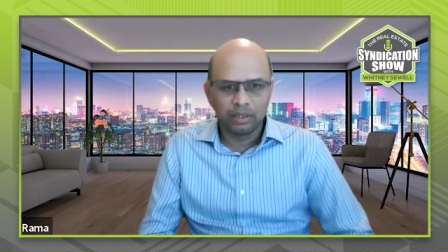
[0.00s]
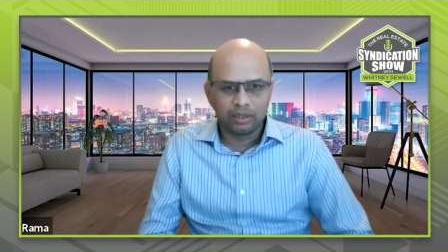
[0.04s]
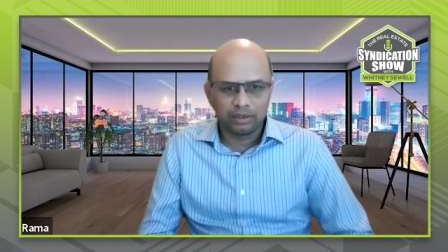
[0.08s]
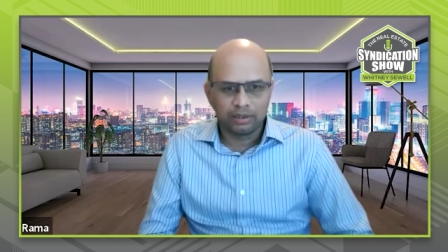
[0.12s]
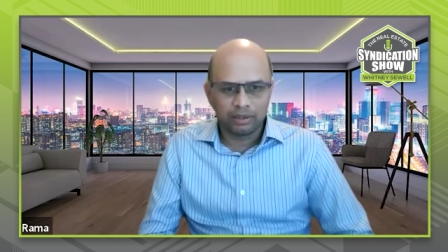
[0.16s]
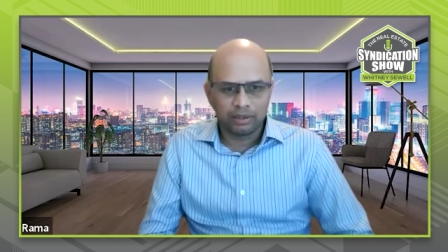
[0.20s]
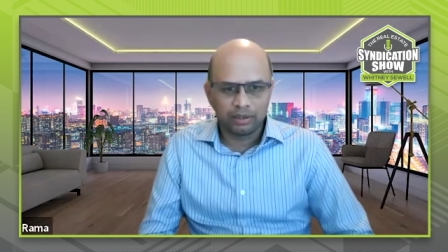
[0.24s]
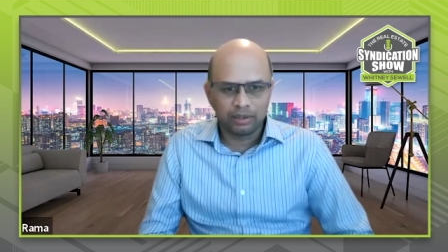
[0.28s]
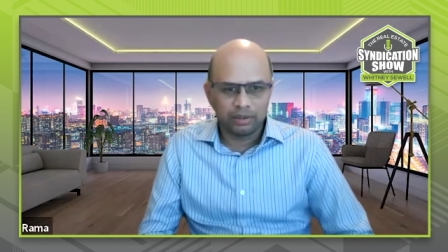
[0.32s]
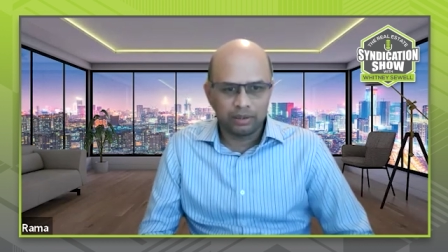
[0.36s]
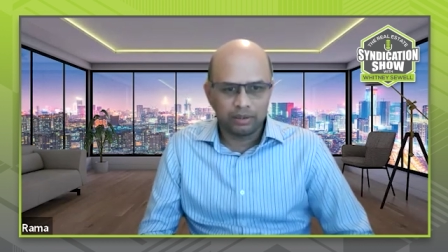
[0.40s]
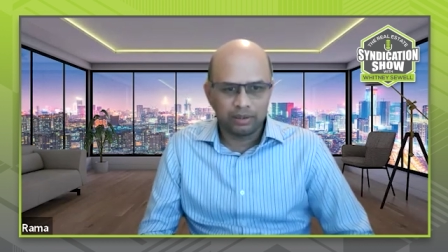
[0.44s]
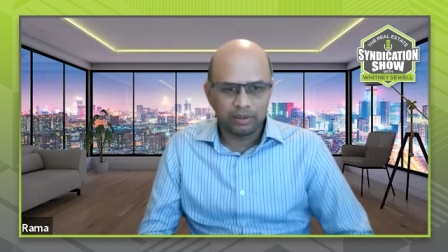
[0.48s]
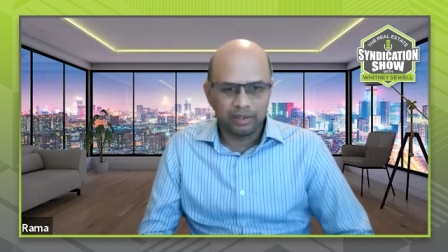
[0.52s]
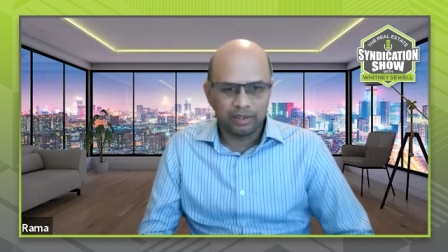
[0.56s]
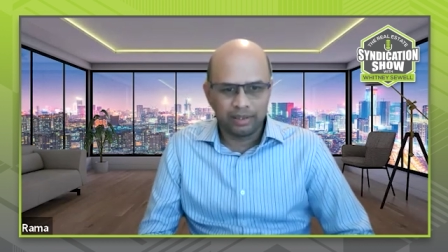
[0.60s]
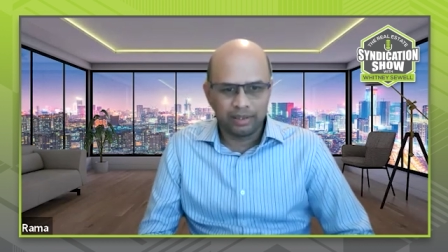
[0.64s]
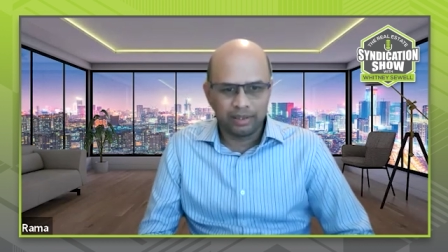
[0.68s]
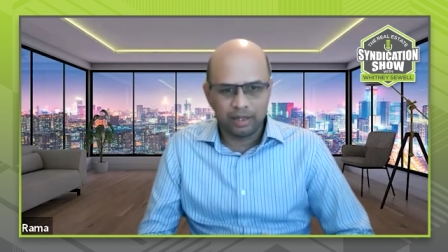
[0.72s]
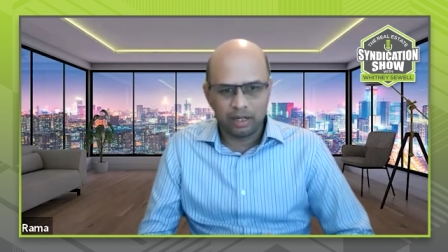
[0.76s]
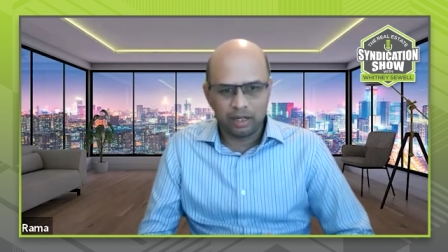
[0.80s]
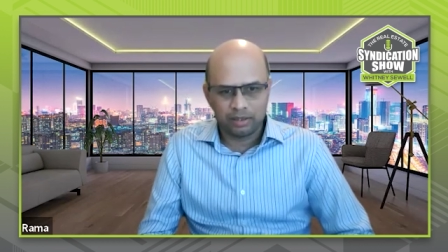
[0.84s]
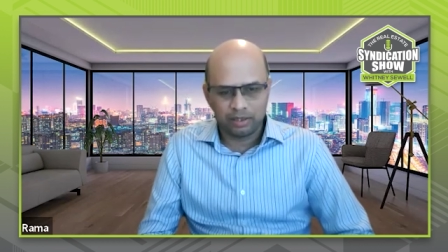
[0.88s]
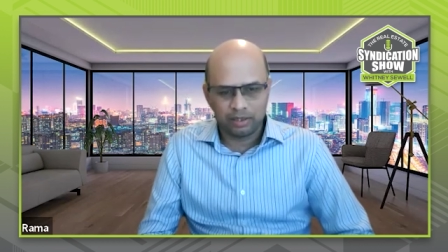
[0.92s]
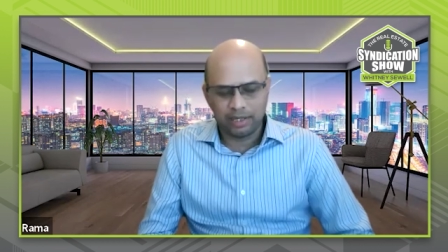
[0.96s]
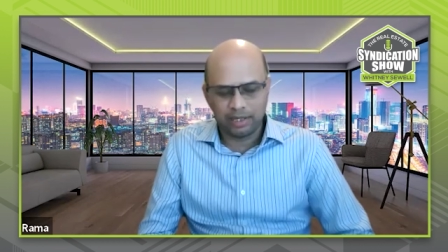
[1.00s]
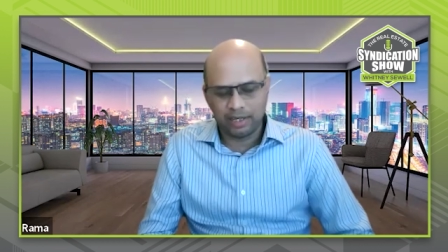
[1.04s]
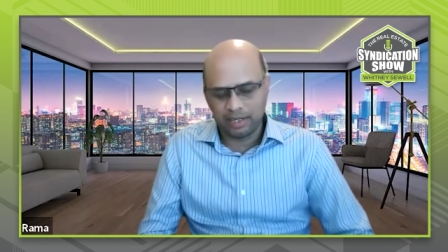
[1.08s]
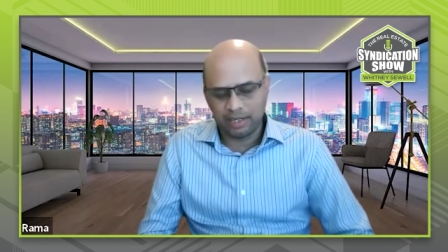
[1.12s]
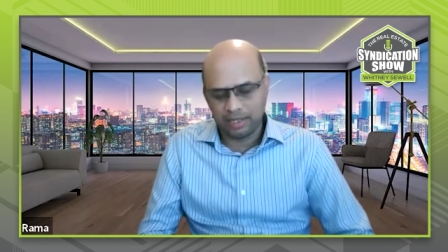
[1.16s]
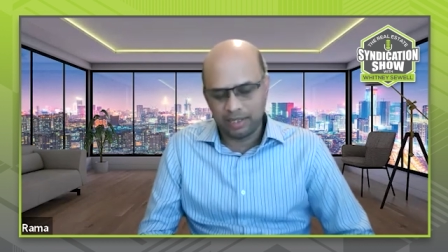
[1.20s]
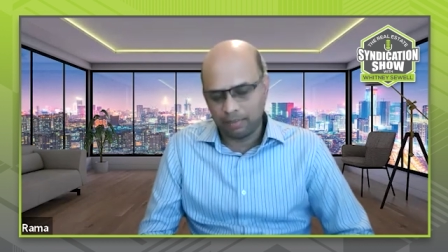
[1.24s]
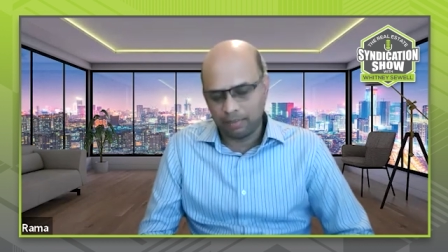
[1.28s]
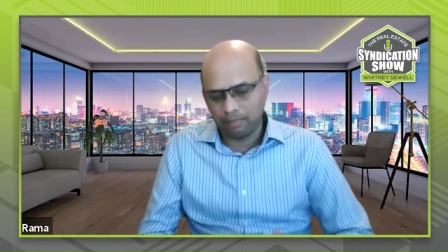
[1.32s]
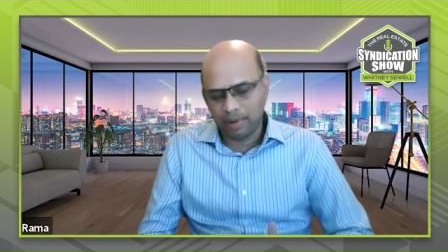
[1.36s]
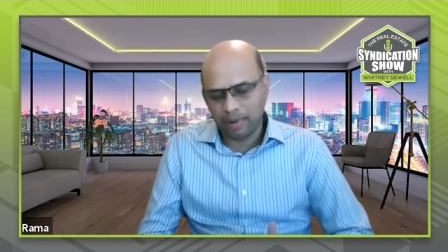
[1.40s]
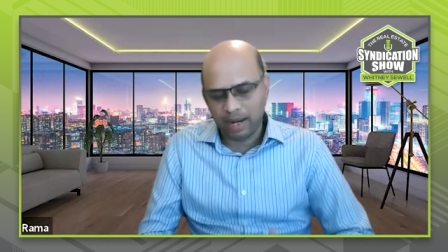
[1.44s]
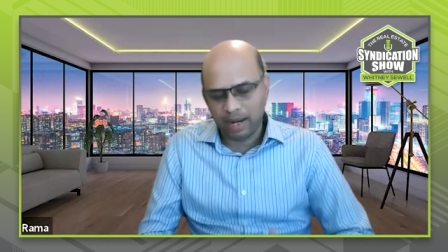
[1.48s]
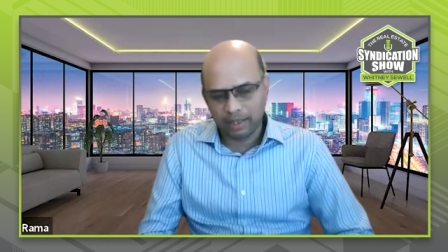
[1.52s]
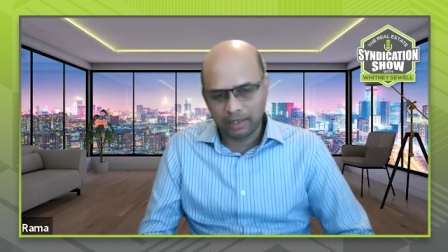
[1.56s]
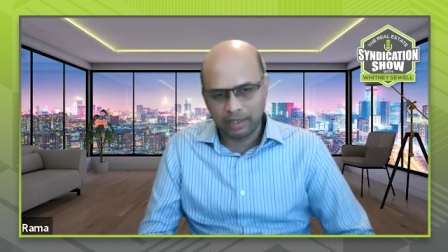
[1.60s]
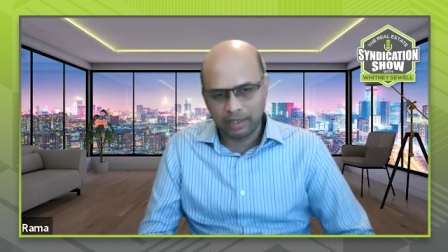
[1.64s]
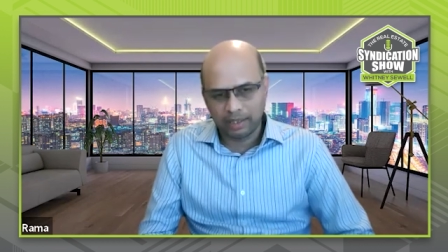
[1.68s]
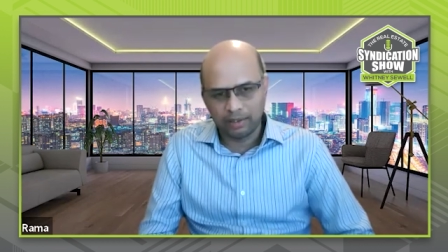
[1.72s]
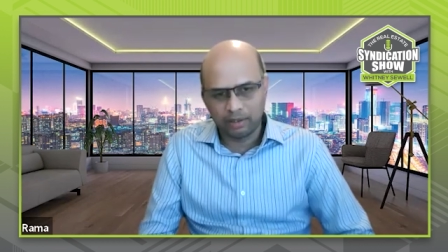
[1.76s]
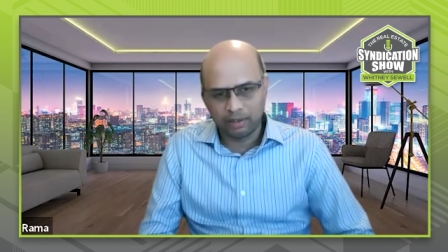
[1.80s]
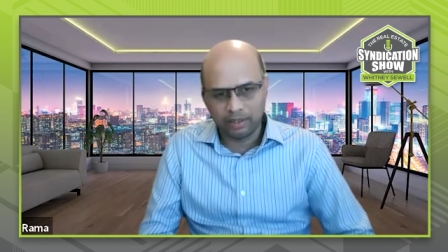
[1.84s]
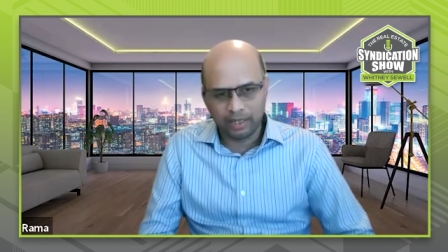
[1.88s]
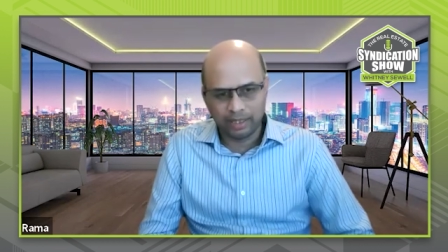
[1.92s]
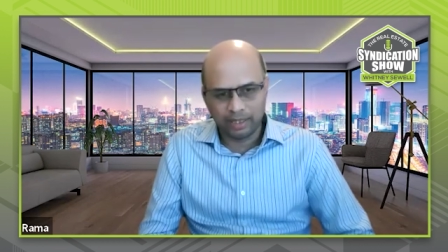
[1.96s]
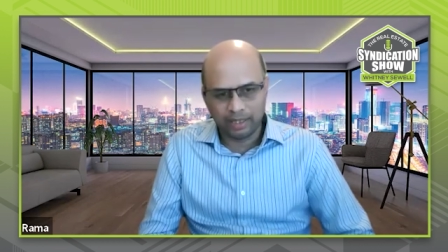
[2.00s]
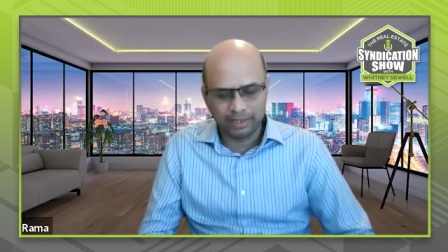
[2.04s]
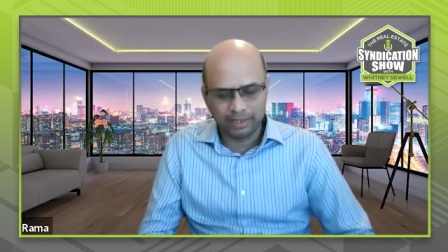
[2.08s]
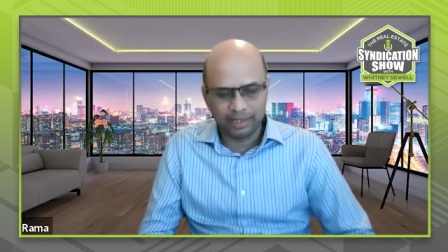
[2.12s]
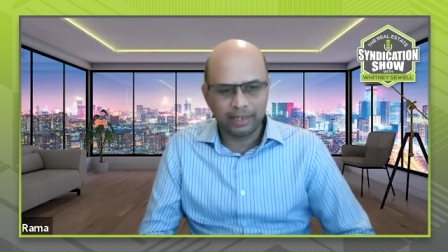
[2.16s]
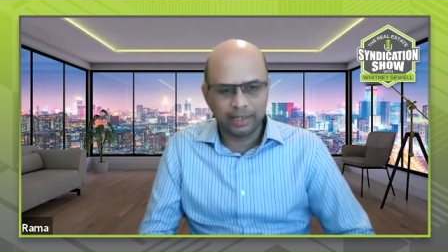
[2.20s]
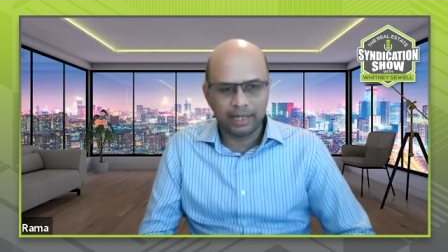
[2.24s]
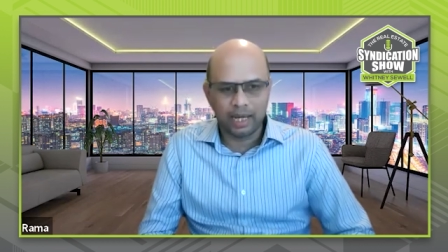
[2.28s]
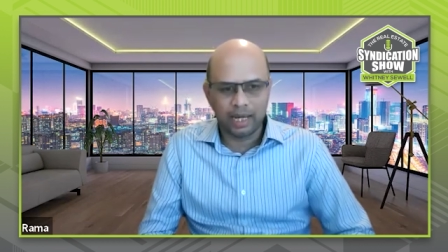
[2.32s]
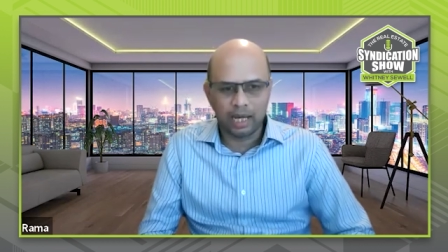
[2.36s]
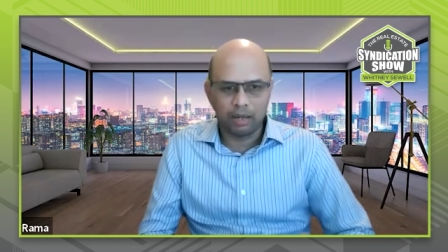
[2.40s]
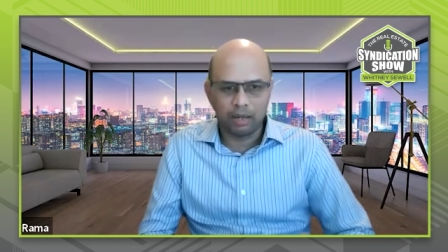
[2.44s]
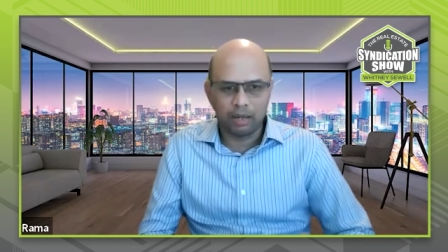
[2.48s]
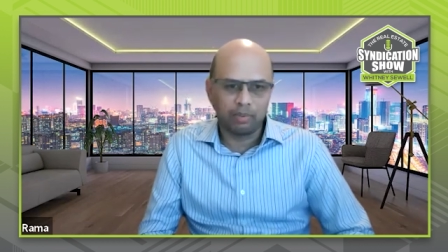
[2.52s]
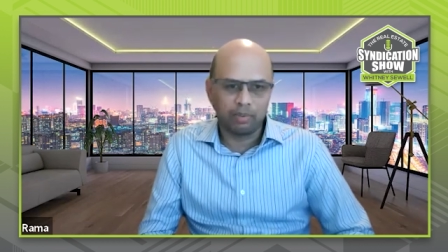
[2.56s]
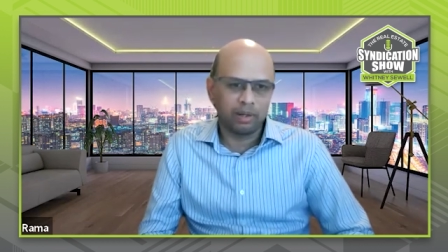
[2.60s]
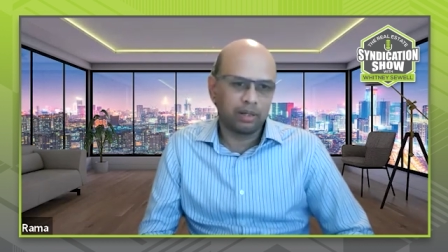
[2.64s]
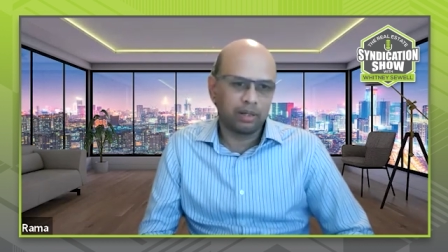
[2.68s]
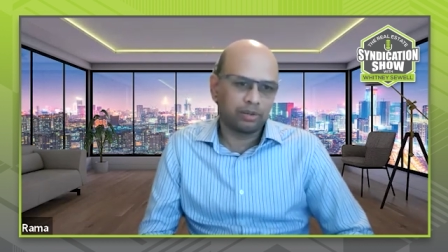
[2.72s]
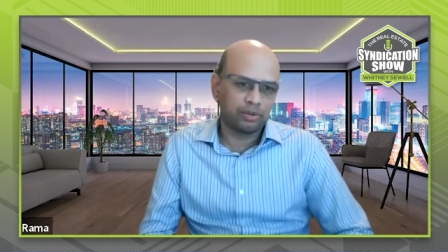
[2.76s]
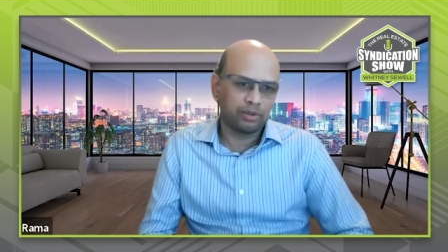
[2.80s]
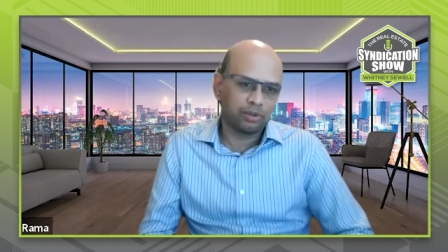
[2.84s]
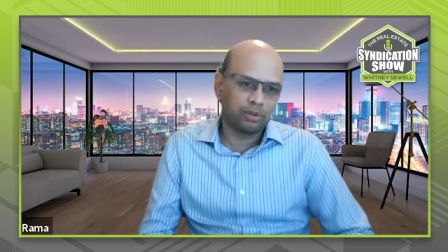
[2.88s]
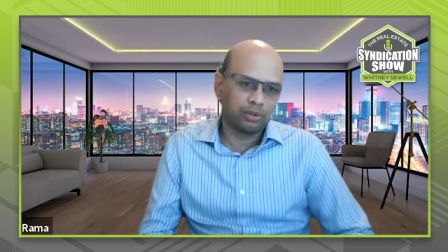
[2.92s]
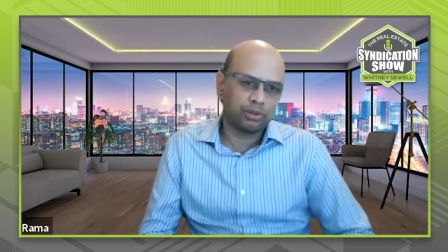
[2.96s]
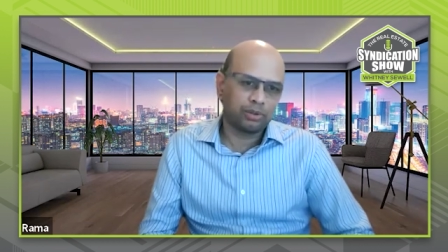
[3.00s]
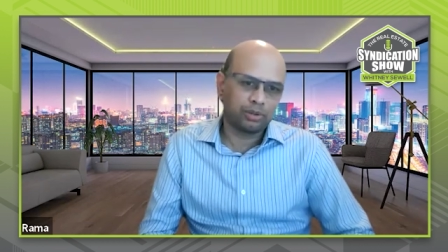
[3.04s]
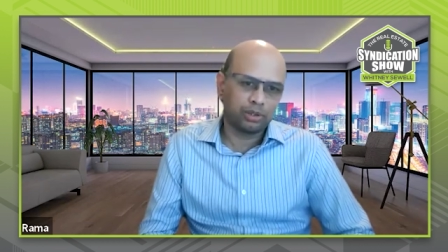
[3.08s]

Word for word: So, and also it is impacting, you know, exit cap also.